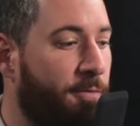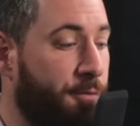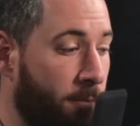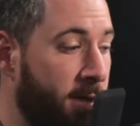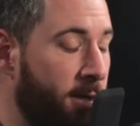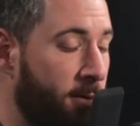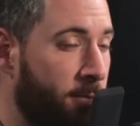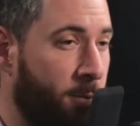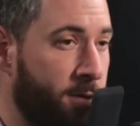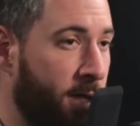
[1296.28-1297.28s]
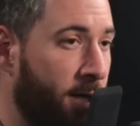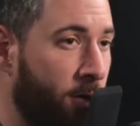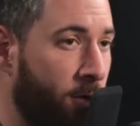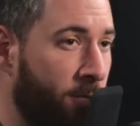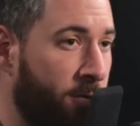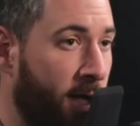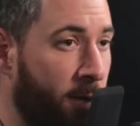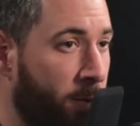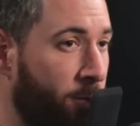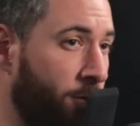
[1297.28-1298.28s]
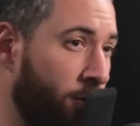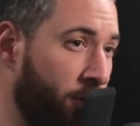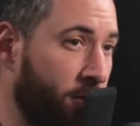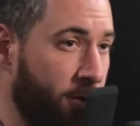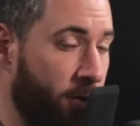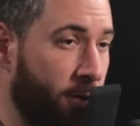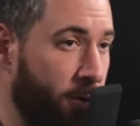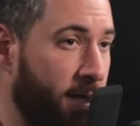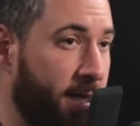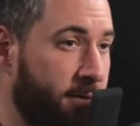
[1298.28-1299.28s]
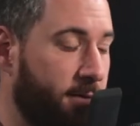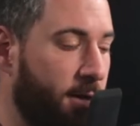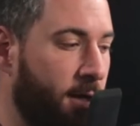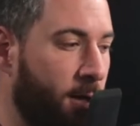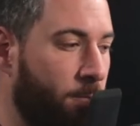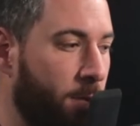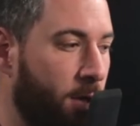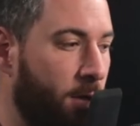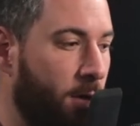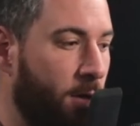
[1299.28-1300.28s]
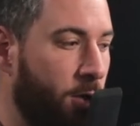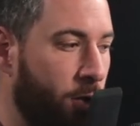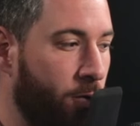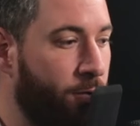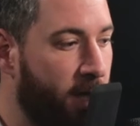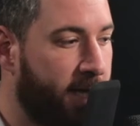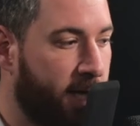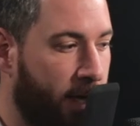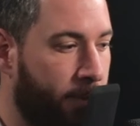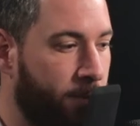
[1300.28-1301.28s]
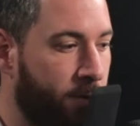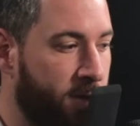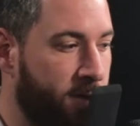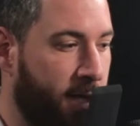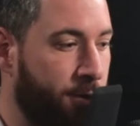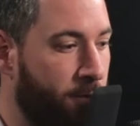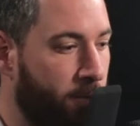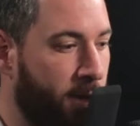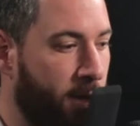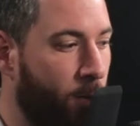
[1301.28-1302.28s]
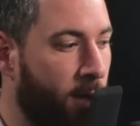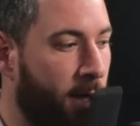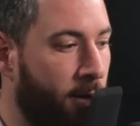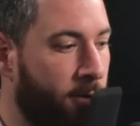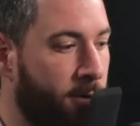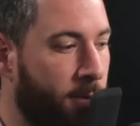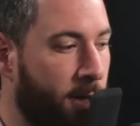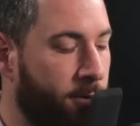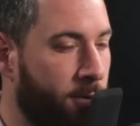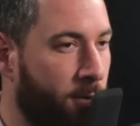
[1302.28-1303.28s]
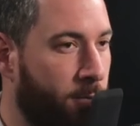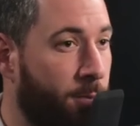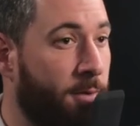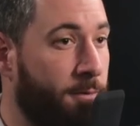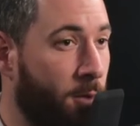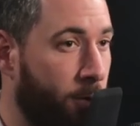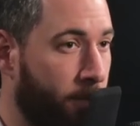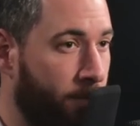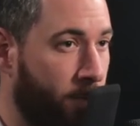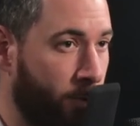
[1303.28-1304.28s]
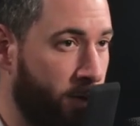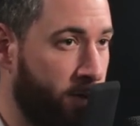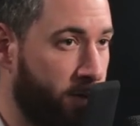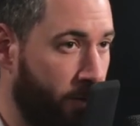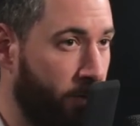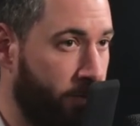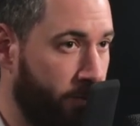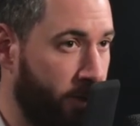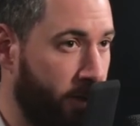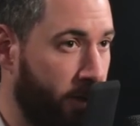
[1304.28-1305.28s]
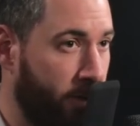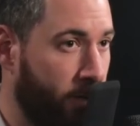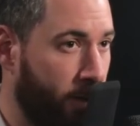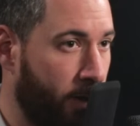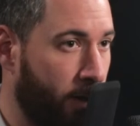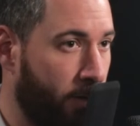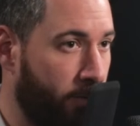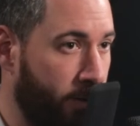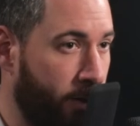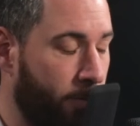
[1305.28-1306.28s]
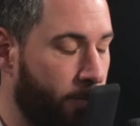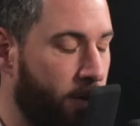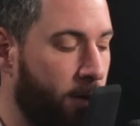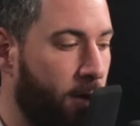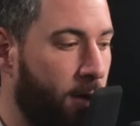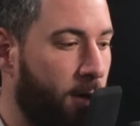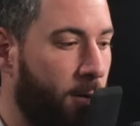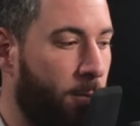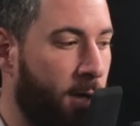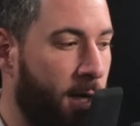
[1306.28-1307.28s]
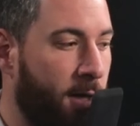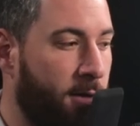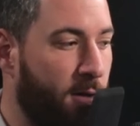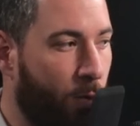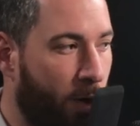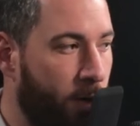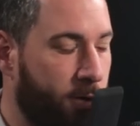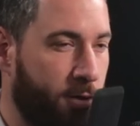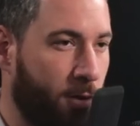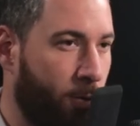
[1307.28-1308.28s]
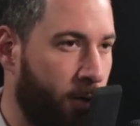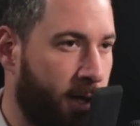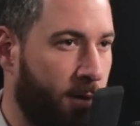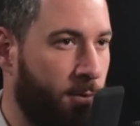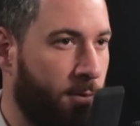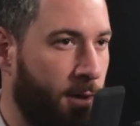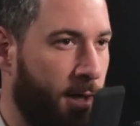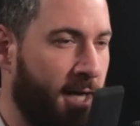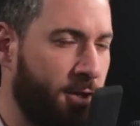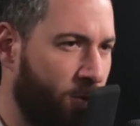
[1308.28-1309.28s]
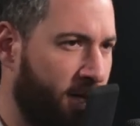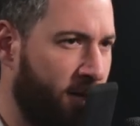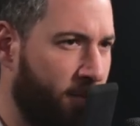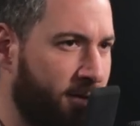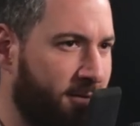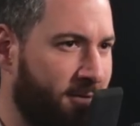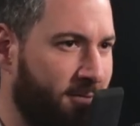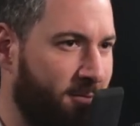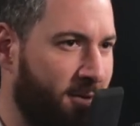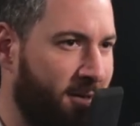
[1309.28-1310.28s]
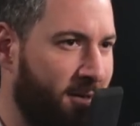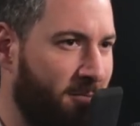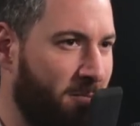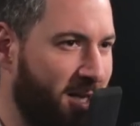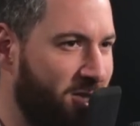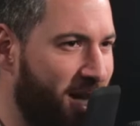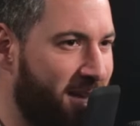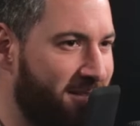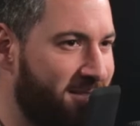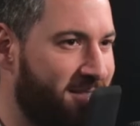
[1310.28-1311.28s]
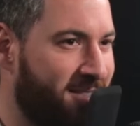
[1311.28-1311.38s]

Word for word: for me personally, I don't know for a lot of people who know you or don't know you yet. Yeah. Um, you really came to the stage for me when I learned about your People of Nowhere, mm-hmm. which is the Syrian refugee uh, mm-hmm. video. But the more I looked at your work, and uh, actually we kind of met. Uh, by chance,